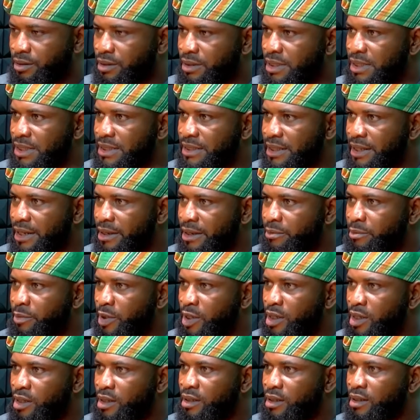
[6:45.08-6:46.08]
The SEB
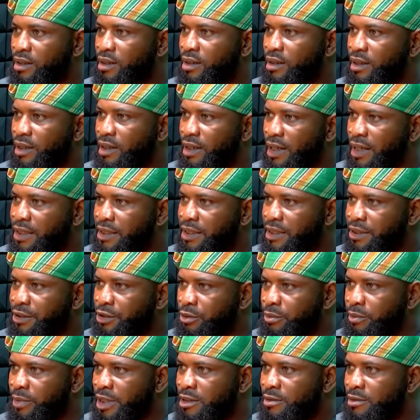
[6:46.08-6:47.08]
and the
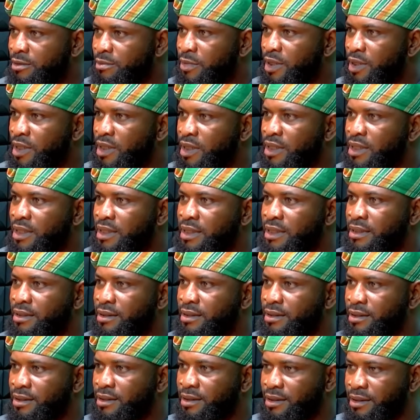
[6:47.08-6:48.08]
UBEB,
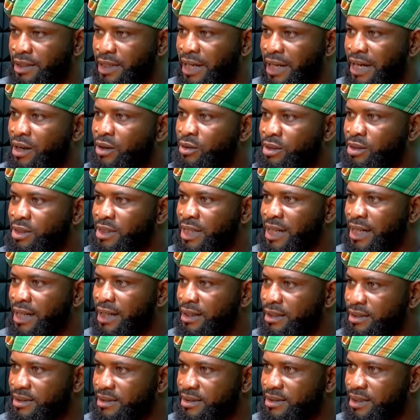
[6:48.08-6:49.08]
they are under
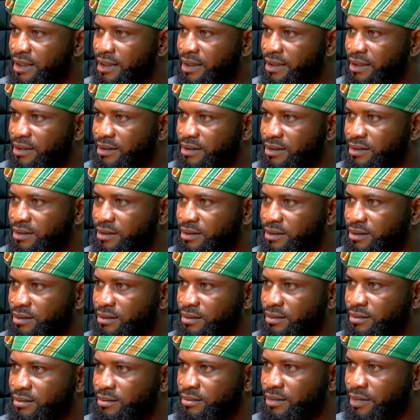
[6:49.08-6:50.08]
state,
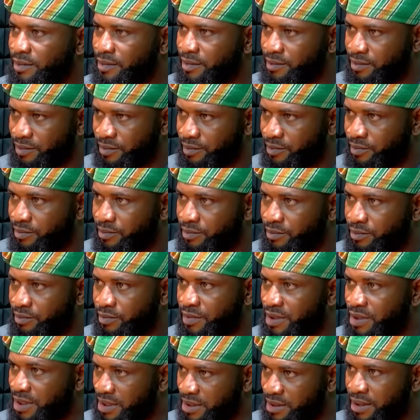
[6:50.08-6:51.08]

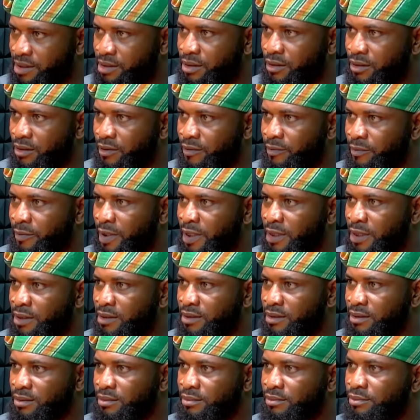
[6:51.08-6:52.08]
the state
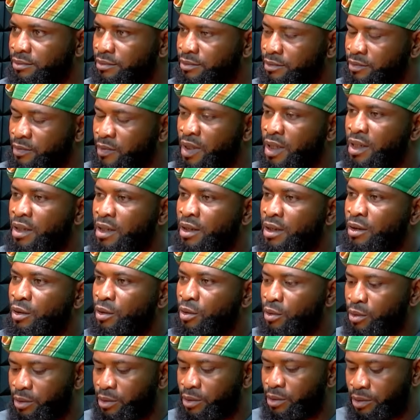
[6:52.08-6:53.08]
government.
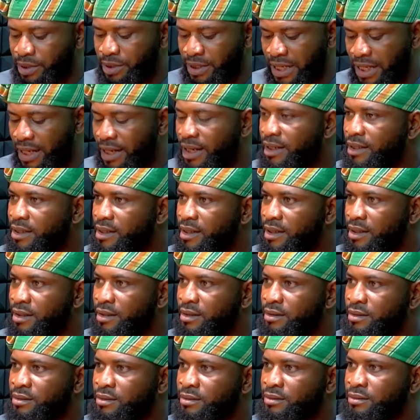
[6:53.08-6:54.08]
The
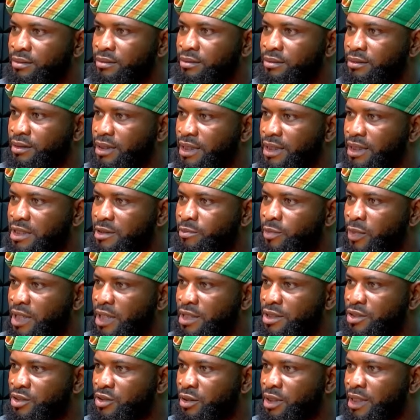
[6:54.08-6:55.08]
LEA is
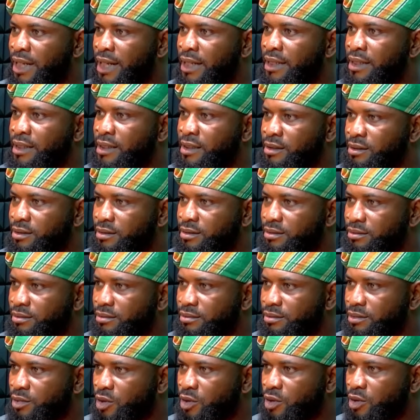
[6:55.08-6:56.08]
placed under the
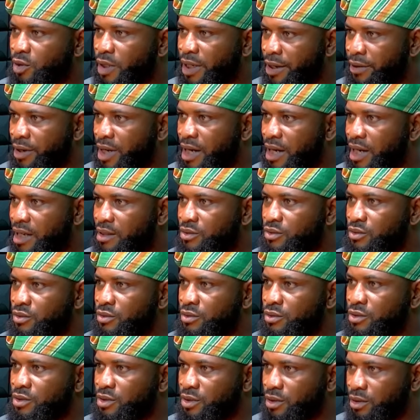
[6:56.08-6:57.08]
area
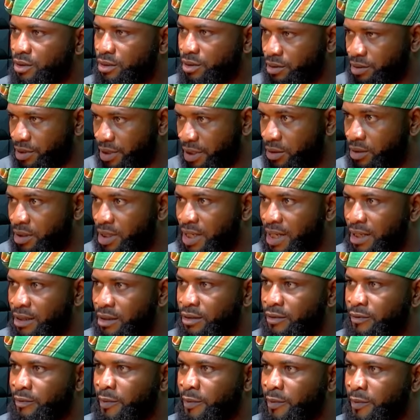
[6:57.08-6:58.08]
councils, the
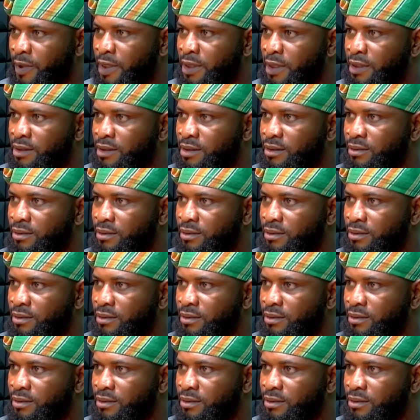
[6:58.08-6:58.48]
local government.